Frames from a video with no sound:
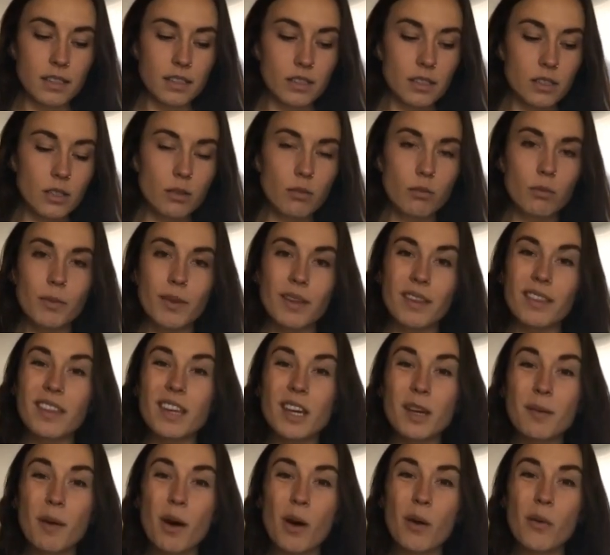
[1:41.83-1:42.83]
So when we
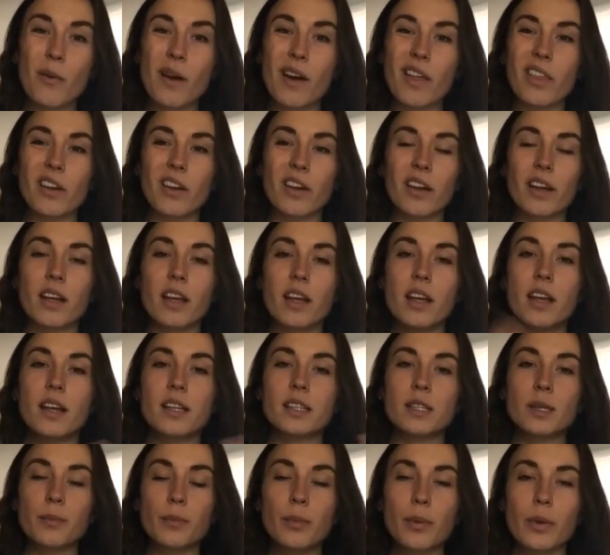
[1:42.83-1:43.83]
think about weather,
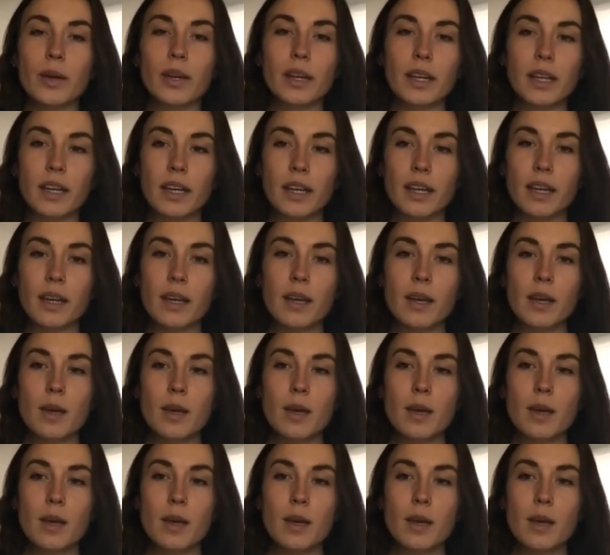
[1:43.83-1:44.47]
it's a pretty